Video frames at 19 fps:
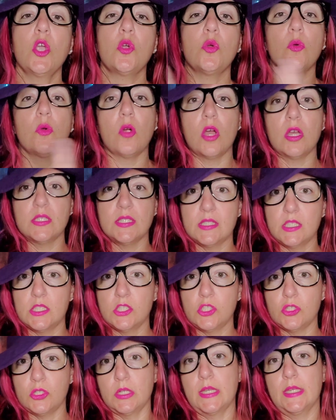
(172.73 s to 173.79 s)
cross the
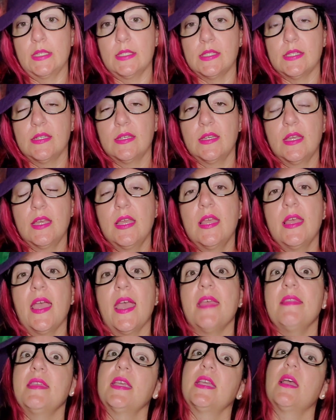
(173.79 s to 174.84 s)
street,
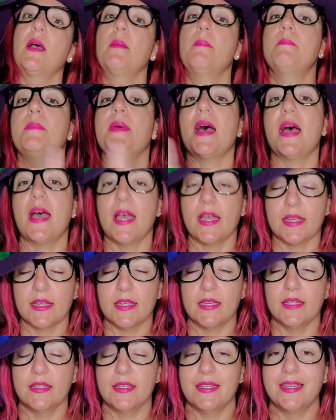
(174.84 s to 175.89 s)
and then come
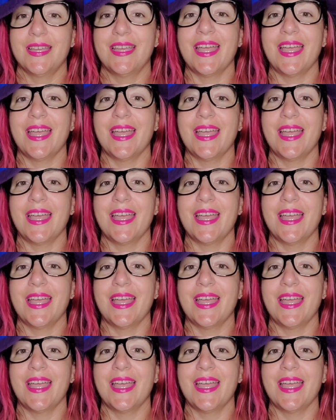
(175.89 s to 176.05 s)
back